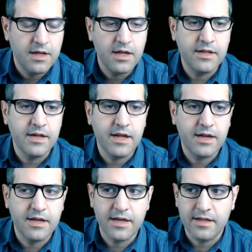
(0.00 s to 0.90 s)
And then I
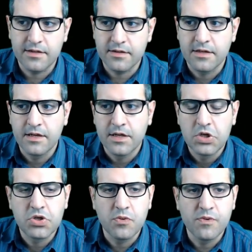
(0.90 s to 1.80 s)
click enter.
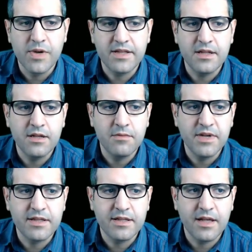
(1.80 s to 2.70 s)
So we wait a little
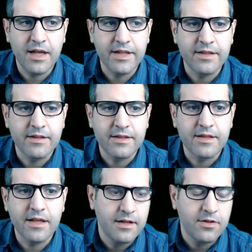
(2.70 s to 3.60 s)
bit, and
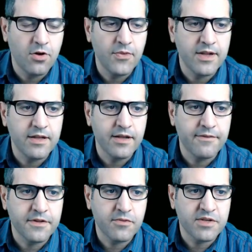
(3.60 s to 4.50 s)
normally if
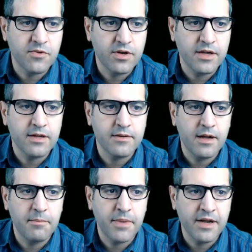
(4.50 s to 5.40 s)
it was working
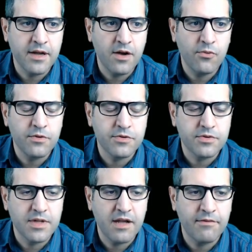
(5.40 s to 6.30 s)
by now, we
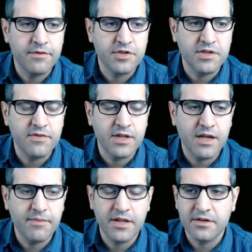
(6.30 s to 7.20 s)
should have received an
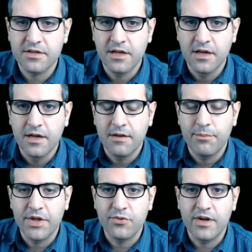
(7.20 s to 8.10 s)
IP address,
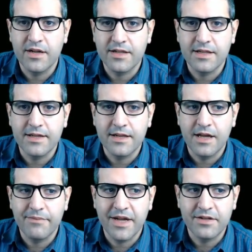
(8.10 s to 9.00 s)
but we are not getting an
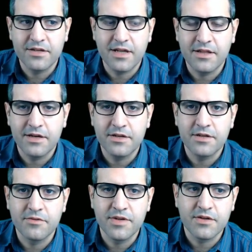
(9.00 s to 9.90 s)
IP address, and there is a
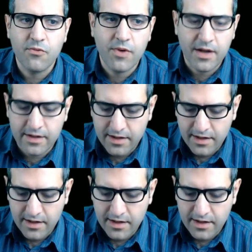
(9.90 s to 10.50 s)
reason why.